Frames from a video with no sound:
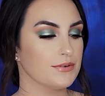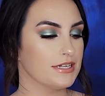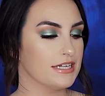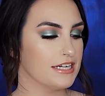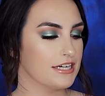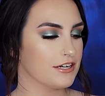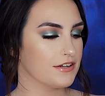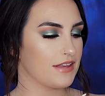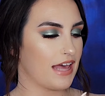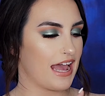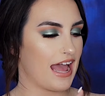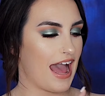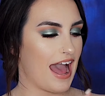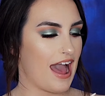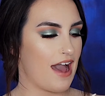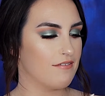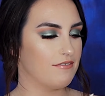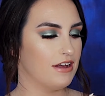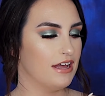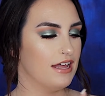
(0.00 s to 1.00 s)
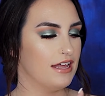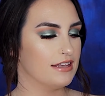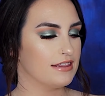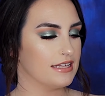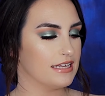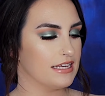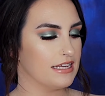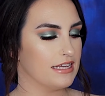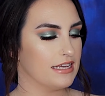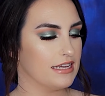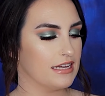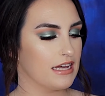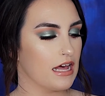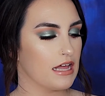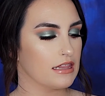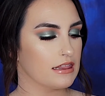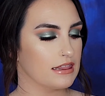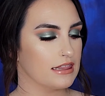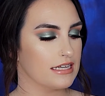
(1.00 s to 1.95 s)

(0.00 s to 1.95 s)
Also in here, they have the